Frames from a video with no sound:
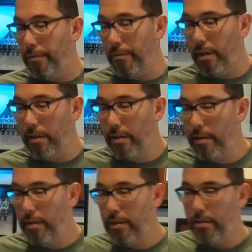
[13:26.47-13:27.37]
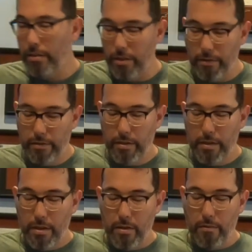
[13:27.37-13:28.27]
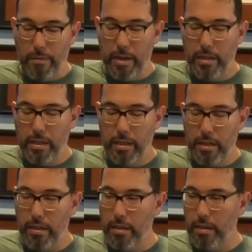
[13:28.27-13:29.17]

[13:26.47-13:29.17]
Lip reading: 1, 2, ready and